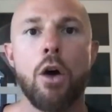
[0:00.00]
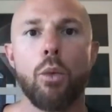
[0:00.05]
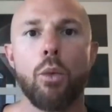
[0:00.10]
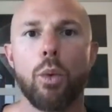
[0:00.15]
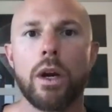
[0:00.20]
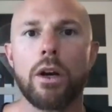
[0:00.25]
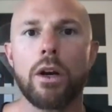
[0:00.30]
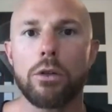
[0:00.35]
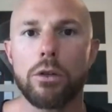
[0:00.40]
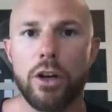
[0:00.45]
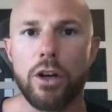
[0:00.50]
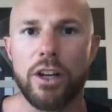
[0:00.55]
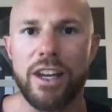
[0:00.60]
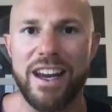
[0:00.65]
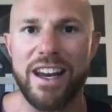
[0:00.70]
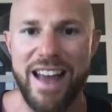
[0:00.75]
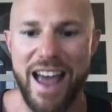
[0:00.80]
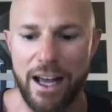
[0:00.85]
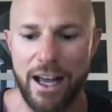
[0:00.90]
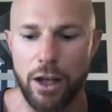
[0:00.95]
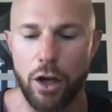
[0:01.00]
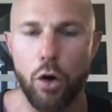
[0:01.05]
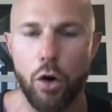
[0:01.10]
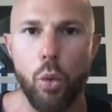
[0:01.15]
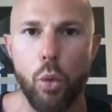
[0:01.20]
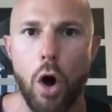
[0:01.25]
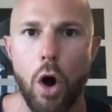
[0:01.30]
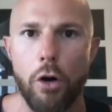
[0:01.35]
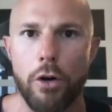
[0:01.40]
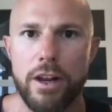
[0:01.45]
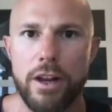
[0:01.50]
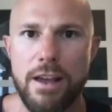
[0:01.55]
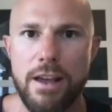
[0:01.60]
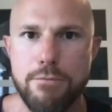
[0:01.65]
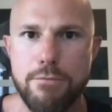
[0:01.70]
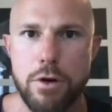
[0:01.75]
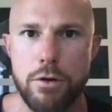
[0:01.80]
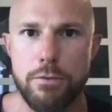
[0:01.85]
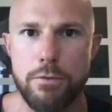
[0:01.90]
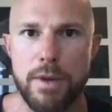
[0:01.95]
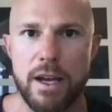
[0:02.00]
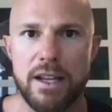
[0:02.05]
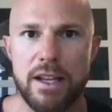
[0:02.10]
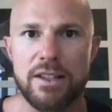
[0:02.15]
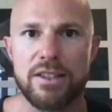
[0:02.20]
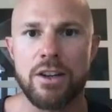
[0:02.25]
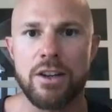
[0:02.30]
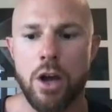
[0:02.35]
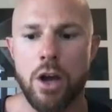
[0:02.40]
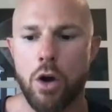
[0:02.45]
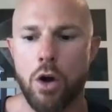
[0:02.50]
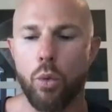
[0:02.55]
We are mm. looking at quality movements